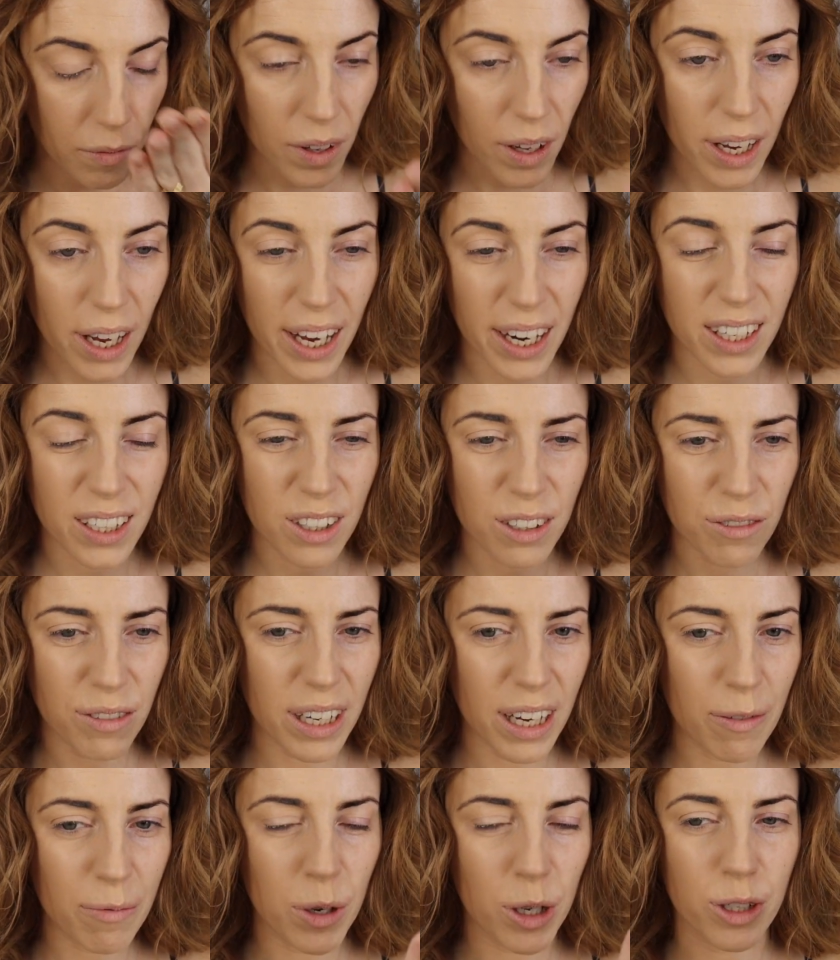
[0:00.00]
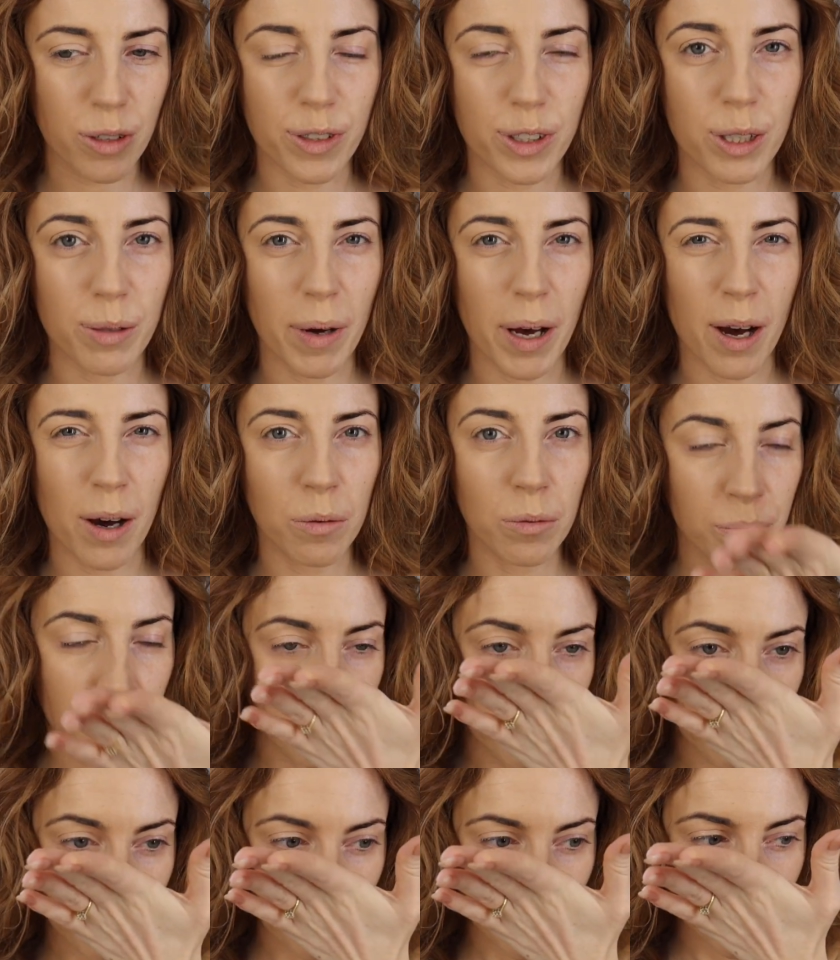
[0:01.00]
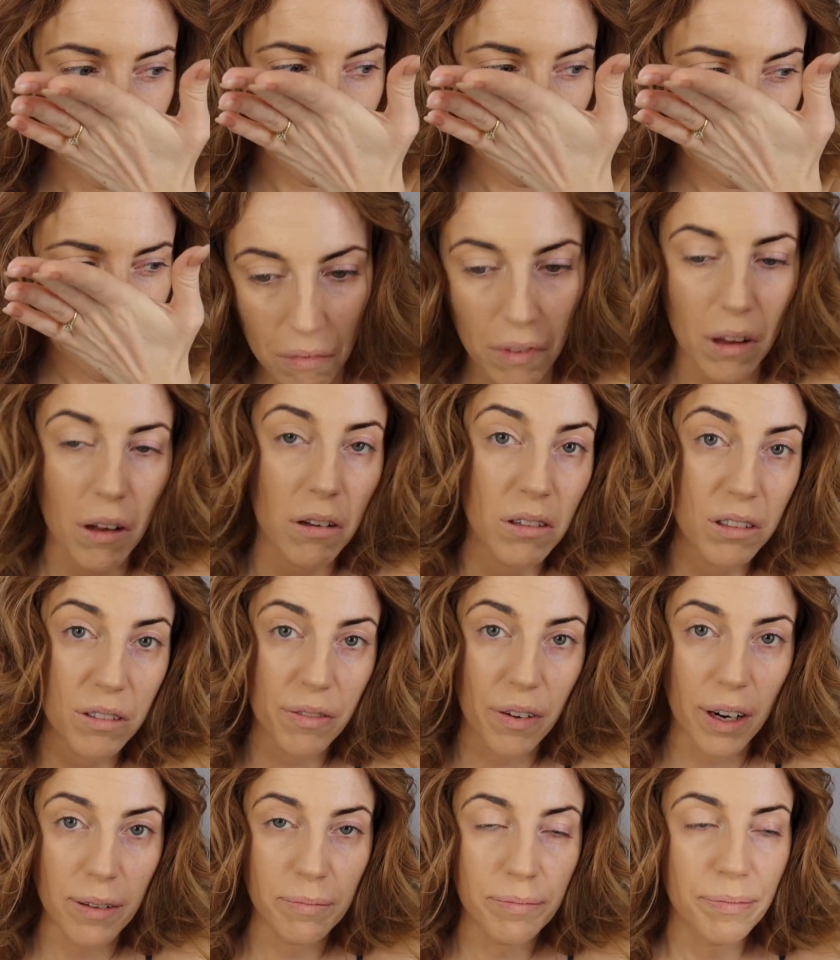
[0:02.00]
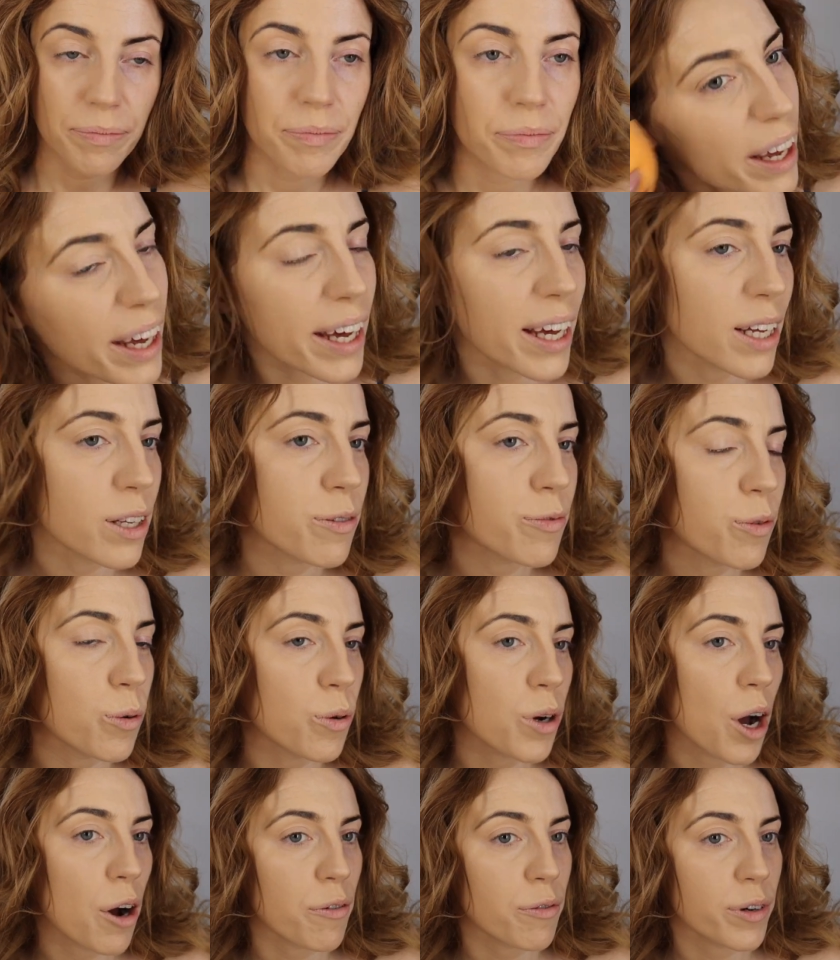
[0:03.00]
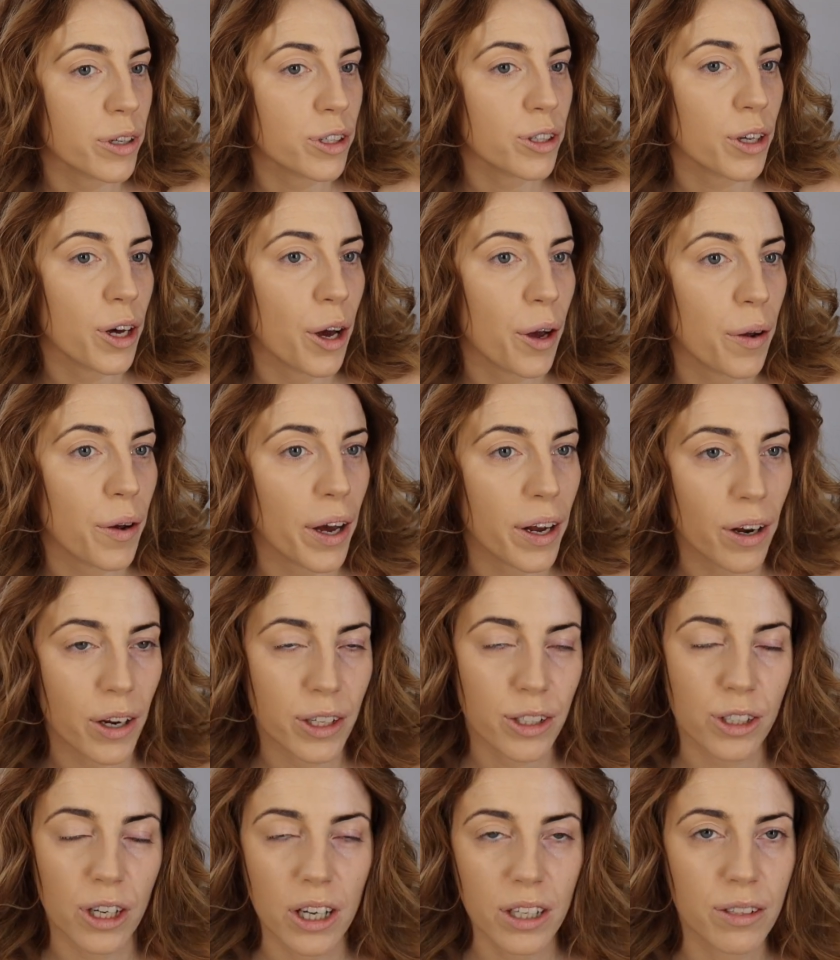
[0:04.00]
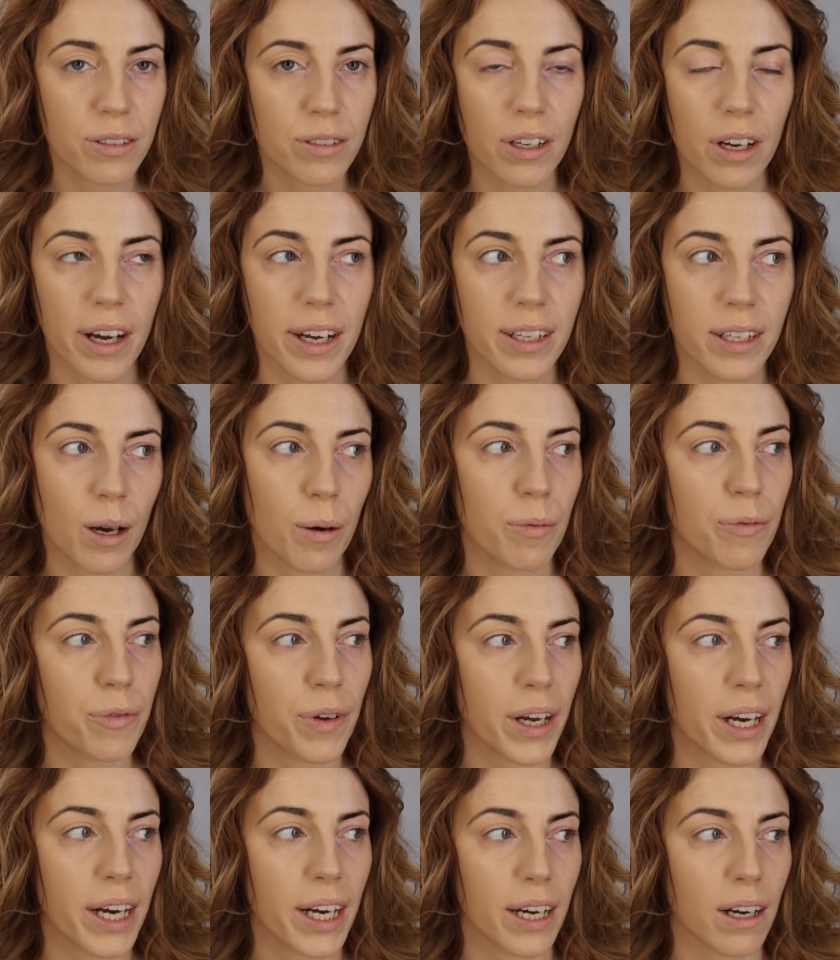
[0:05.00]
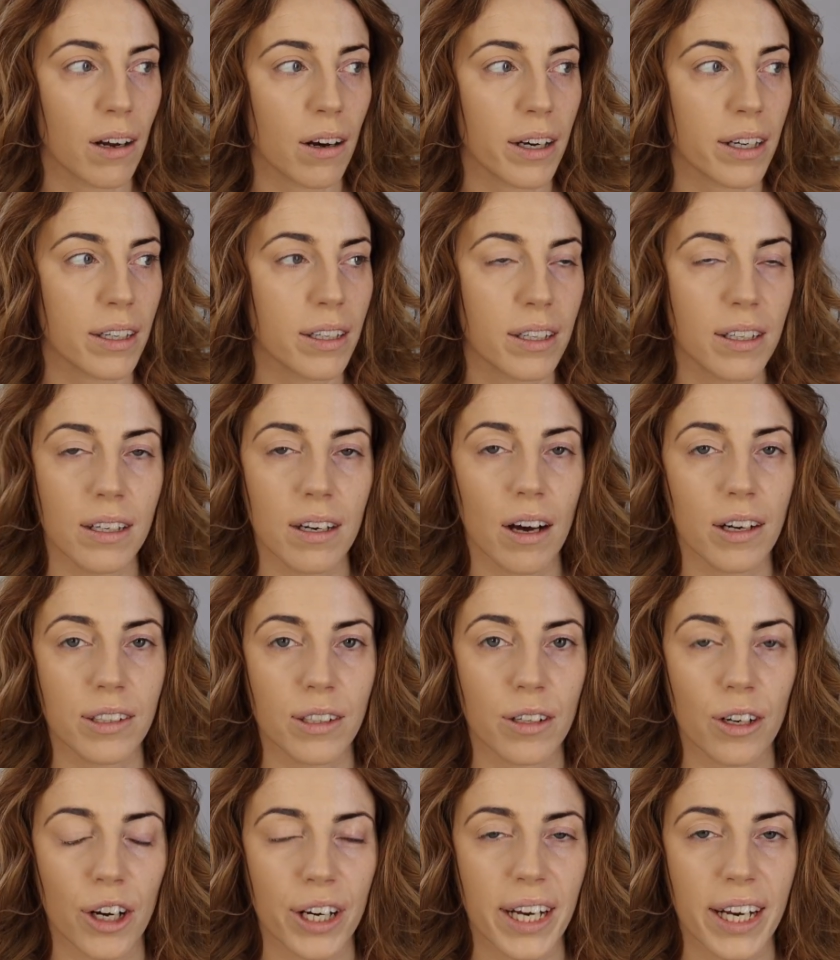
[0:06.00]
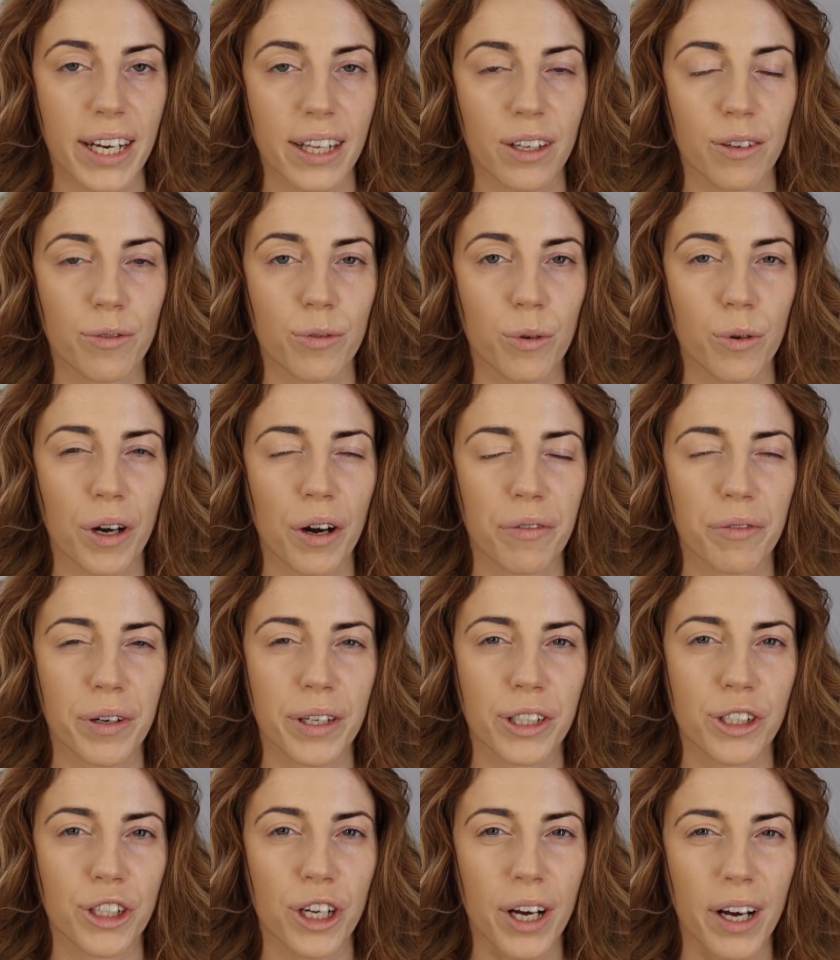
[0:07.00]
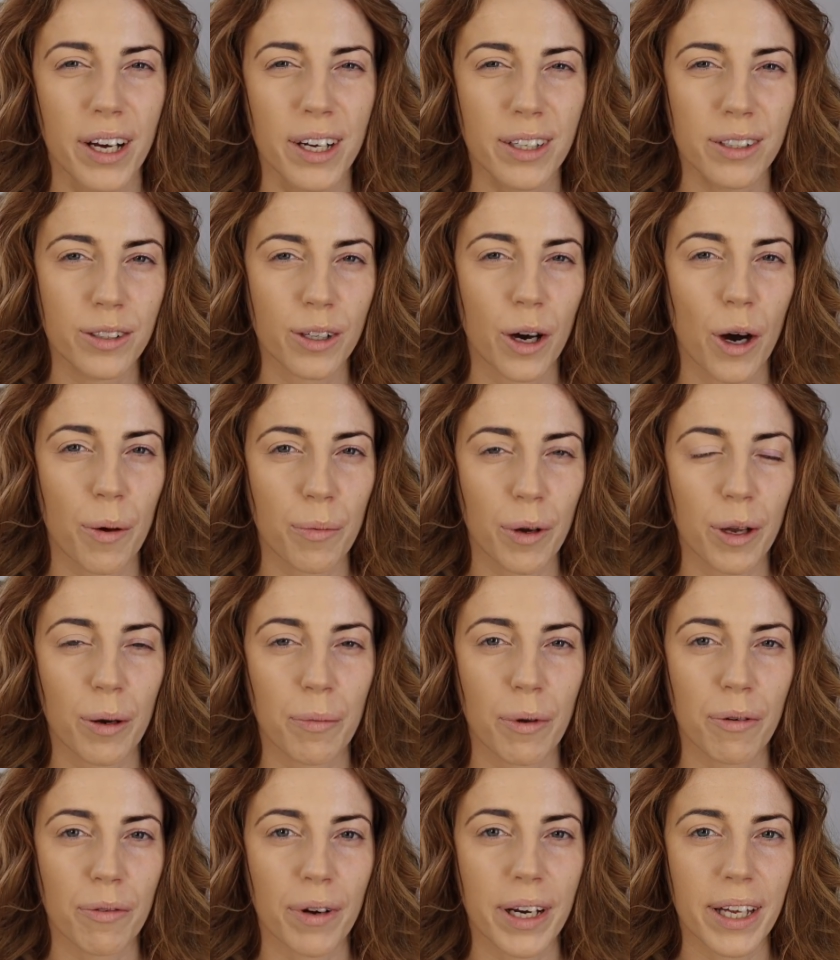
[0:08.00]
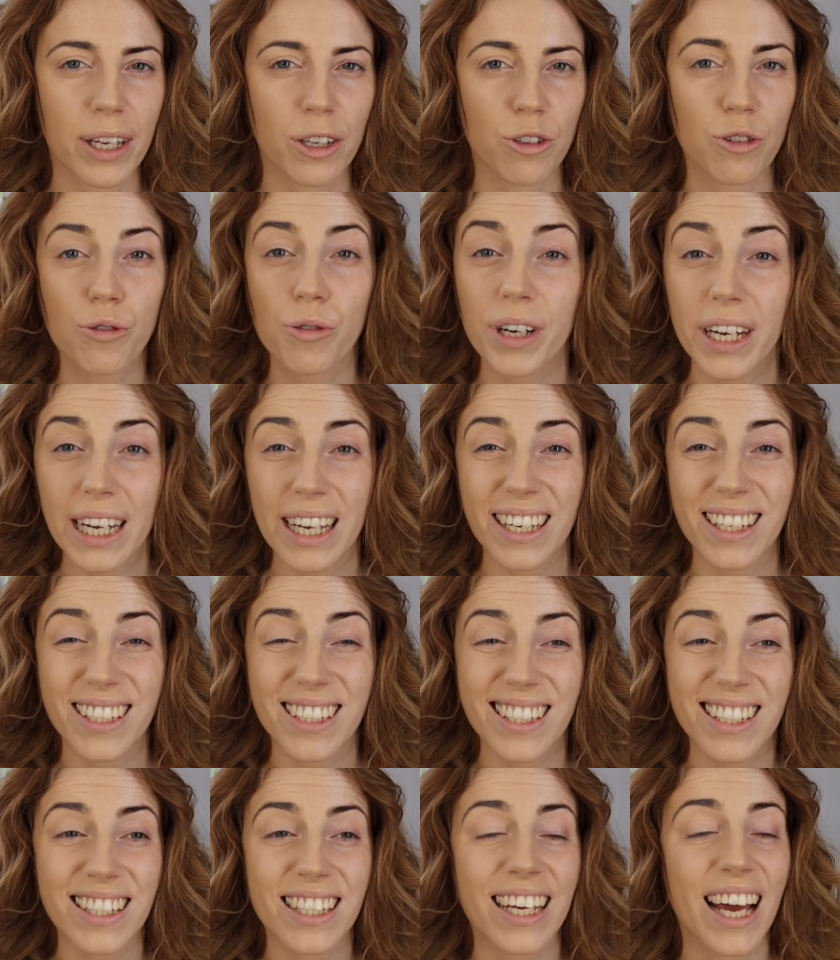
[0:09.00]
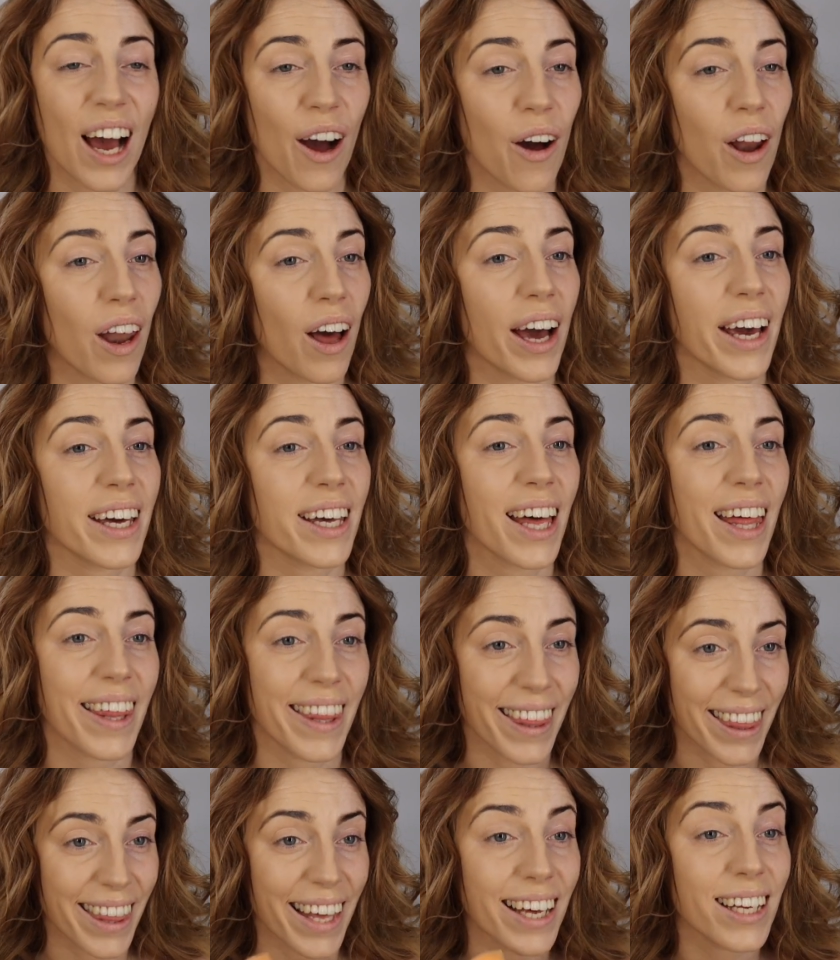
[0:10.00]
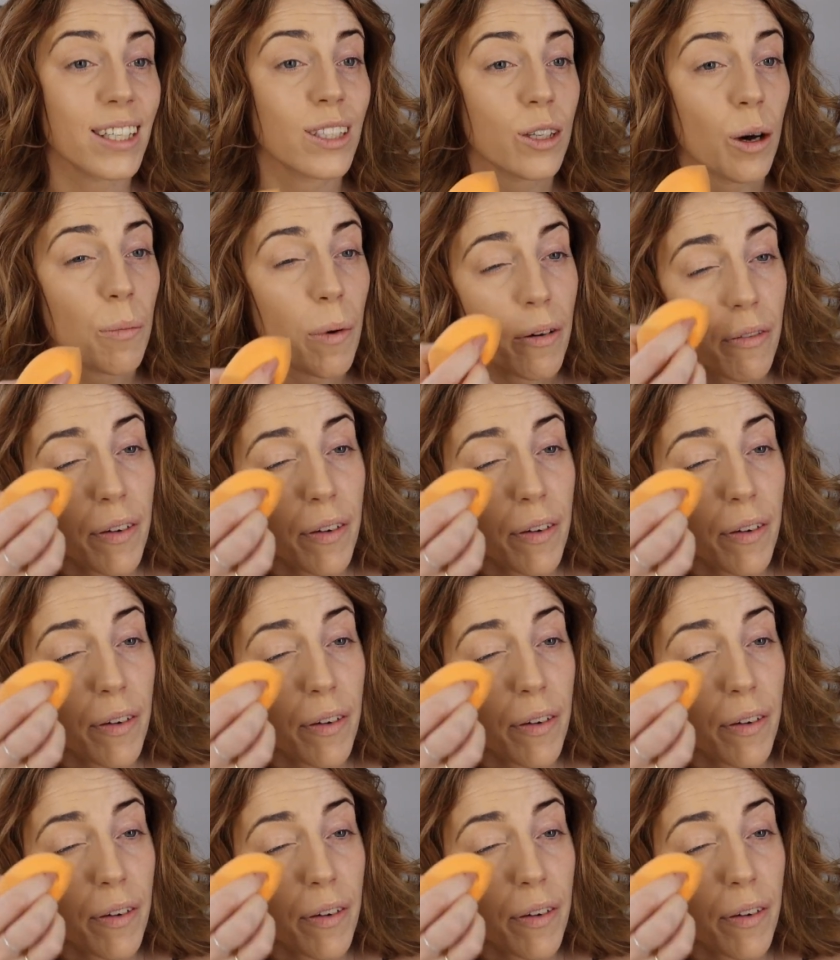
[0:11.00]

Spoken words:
Again, it doesn't really have much of a smell. It's fine. It is full coverage though, and I just end up feeling like I don't like anything full coverage. So I'm gonna be really intrigued to see how I like this on my